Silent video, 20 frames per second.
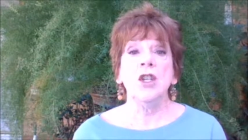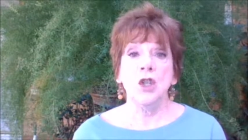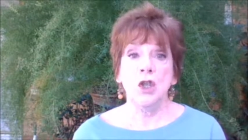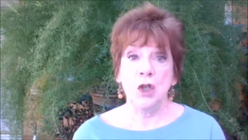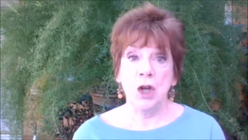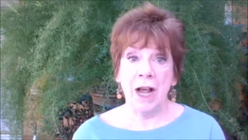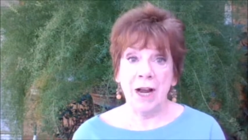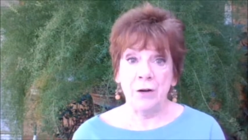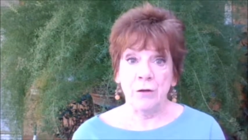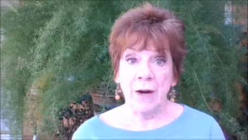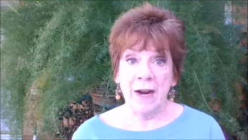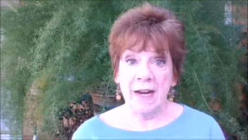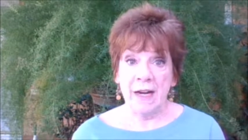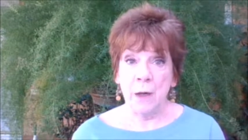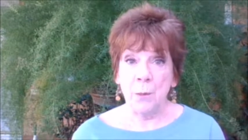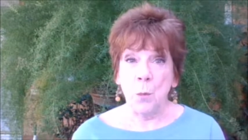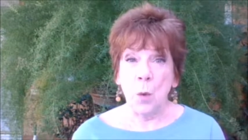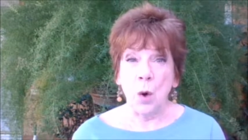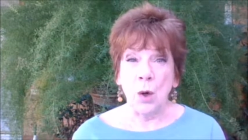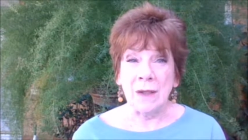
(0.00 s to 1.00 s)

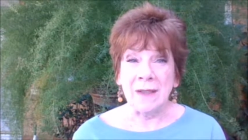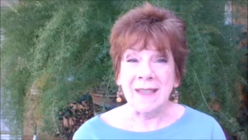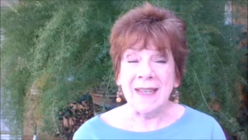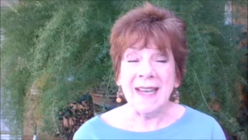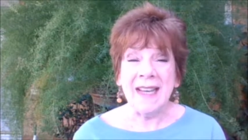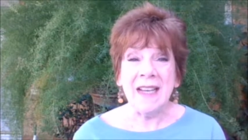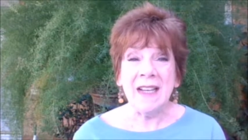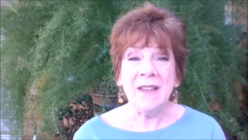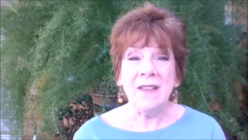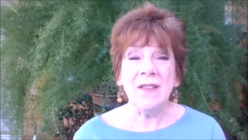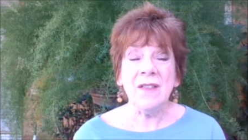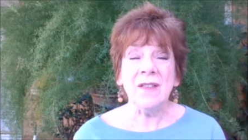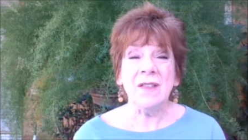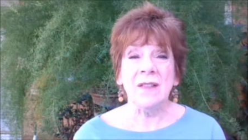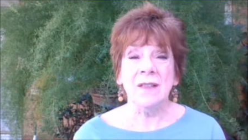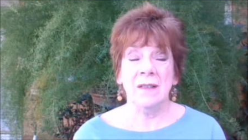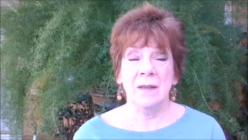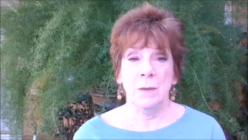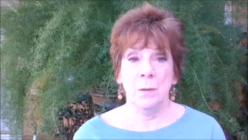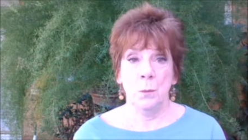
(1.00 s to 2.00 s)
generating more
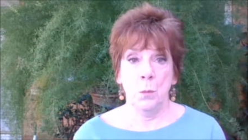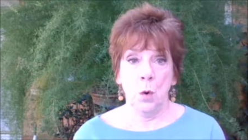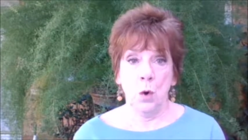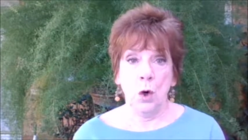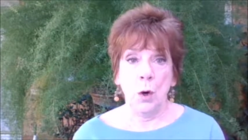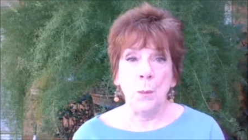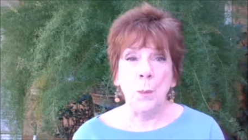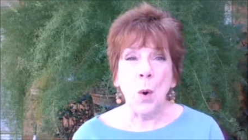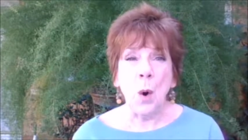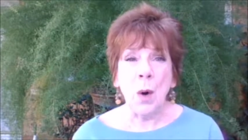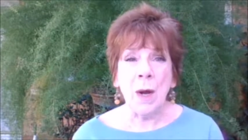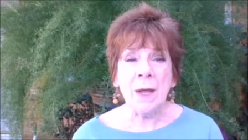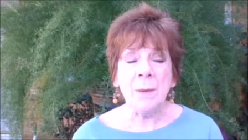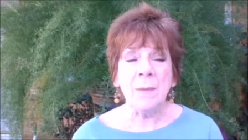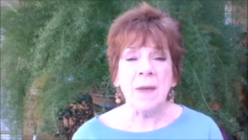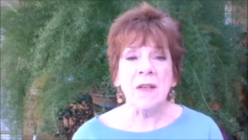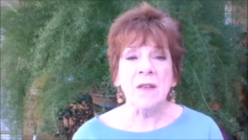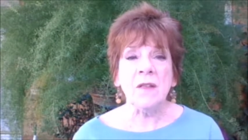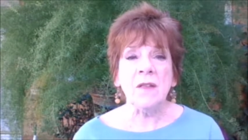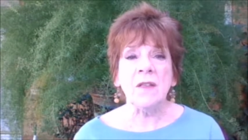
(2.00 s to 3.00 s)
leads, more
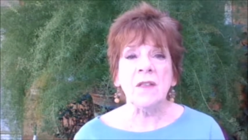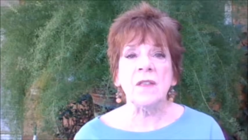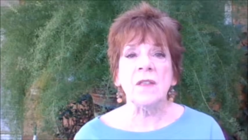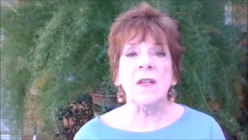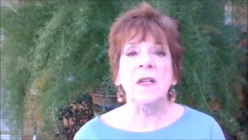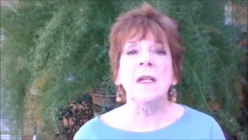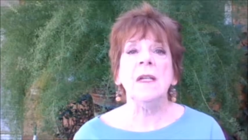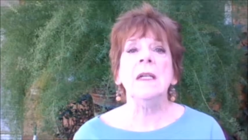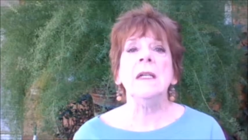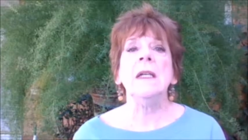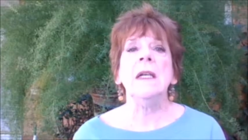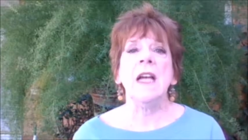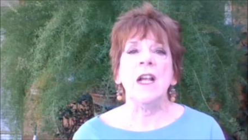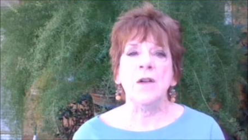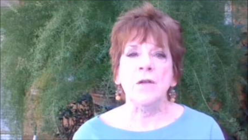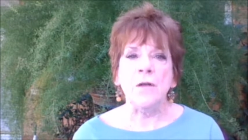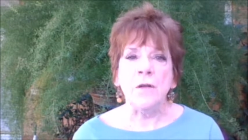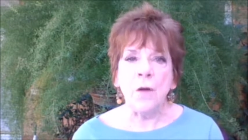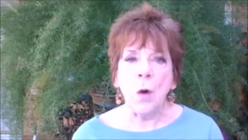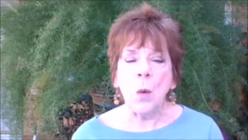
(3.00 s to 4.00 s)
appointments,
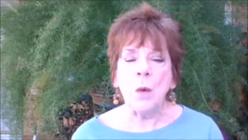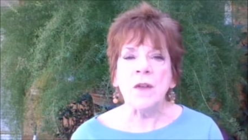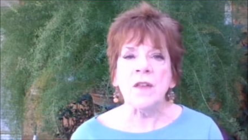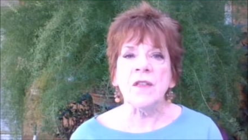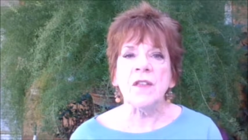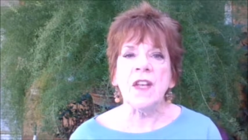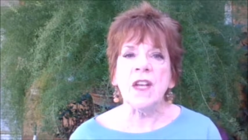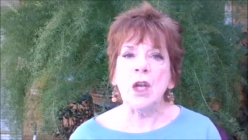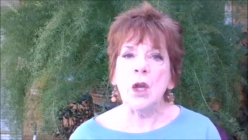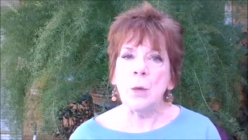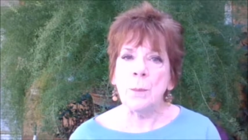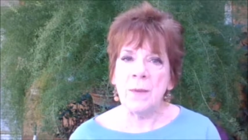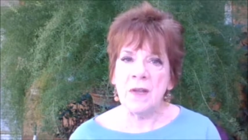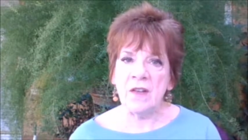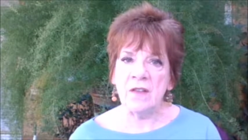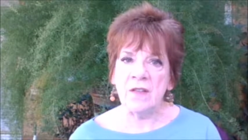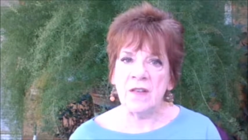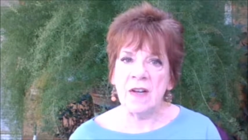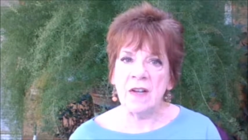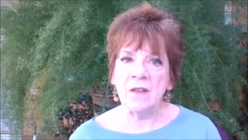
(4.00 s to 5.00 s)
and focusing your
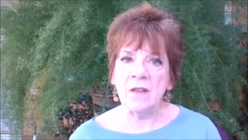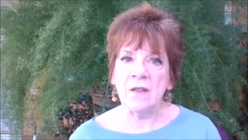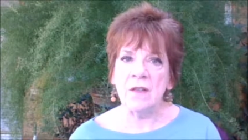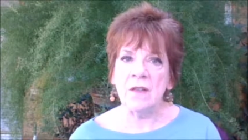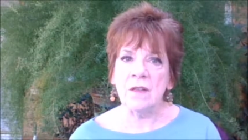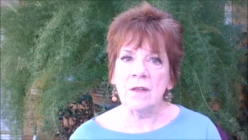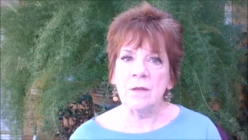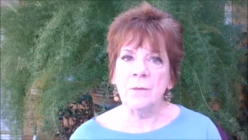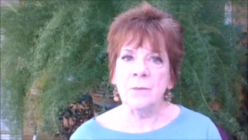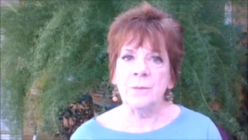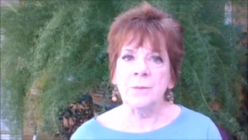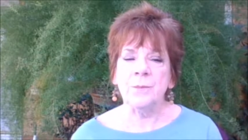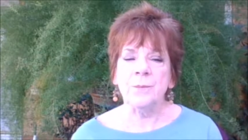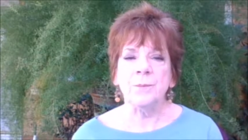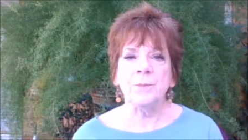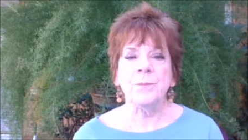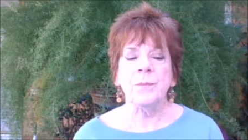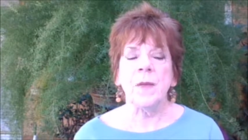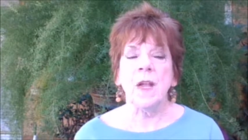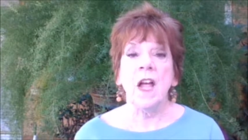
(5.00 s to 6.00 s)
business.
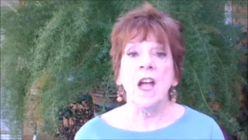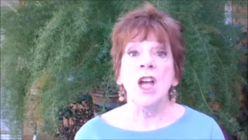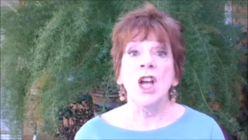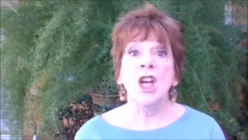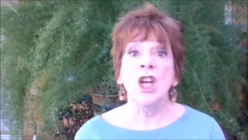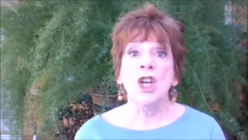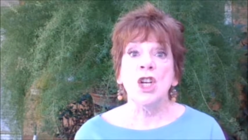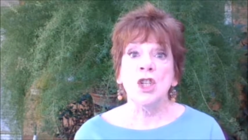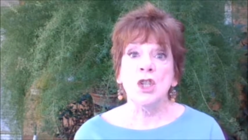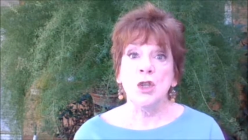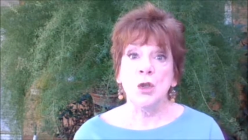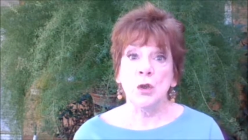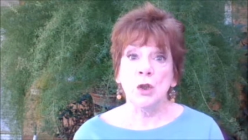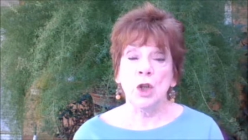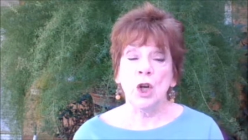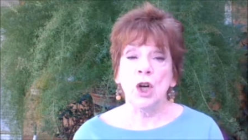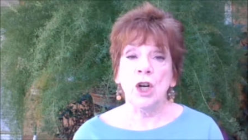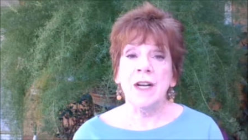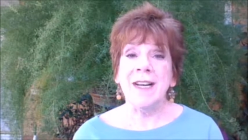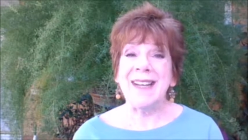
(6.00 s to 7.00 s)
To
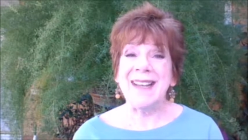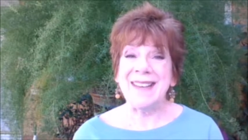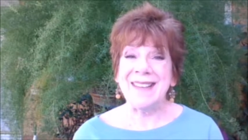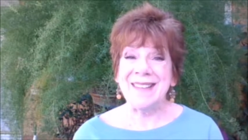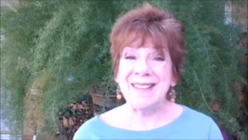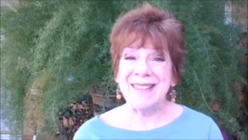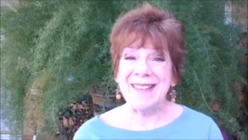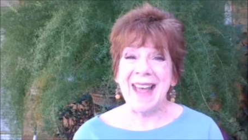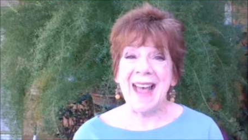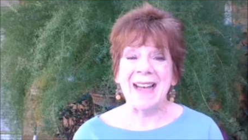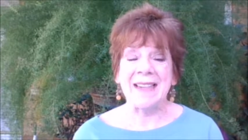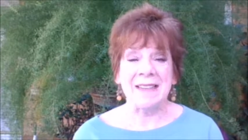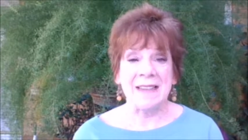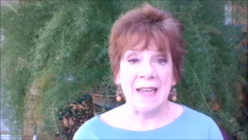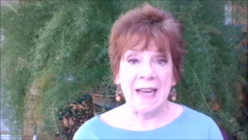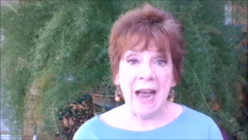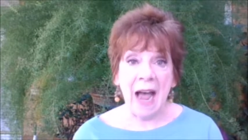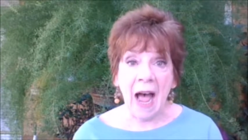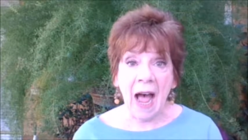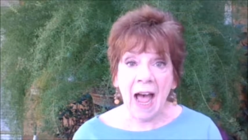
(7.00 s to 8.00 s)
learn
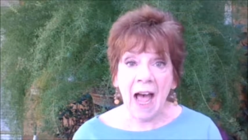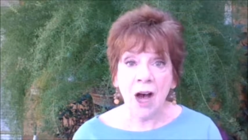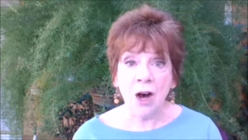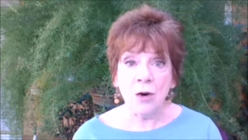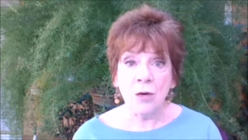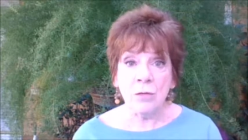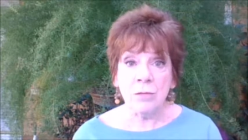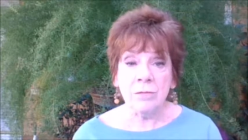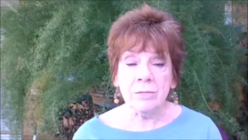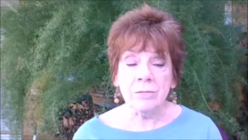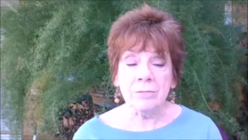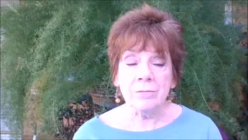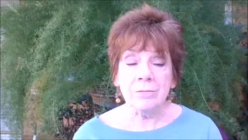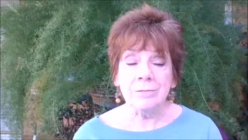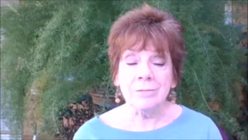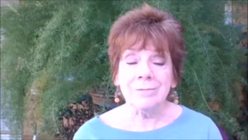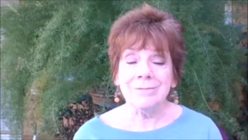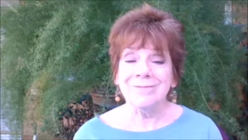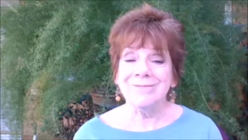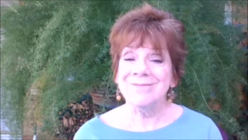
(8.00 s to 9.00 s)
exactly how,
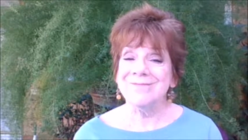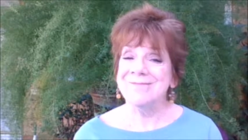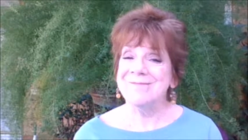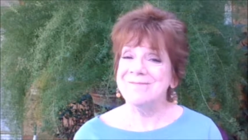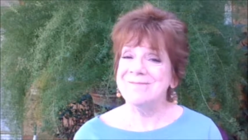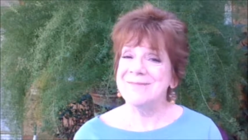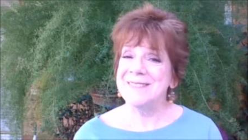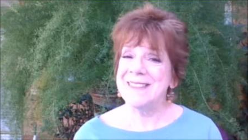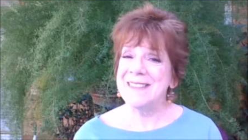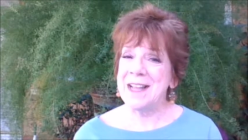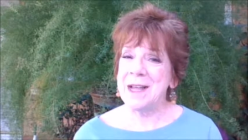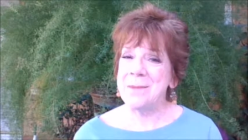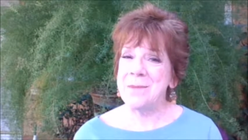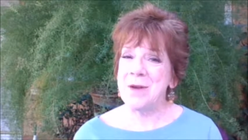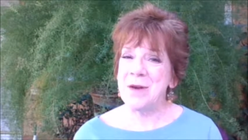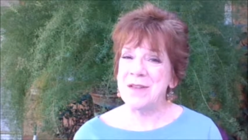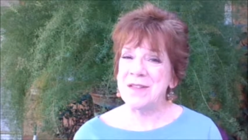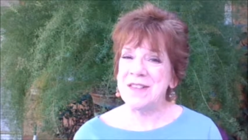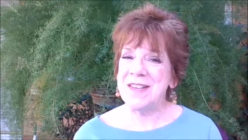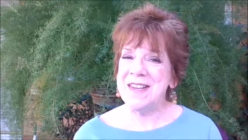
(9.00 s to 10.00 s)
claim
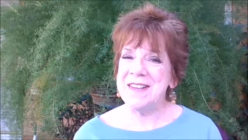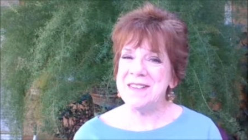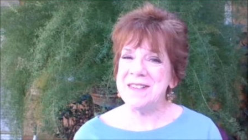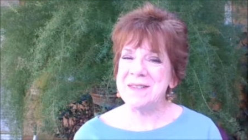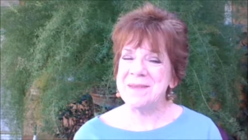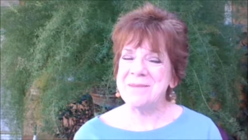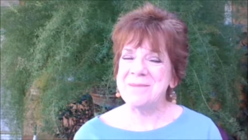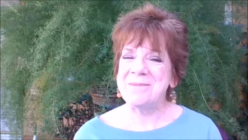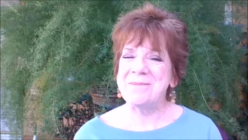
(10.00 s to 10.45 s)
your seat.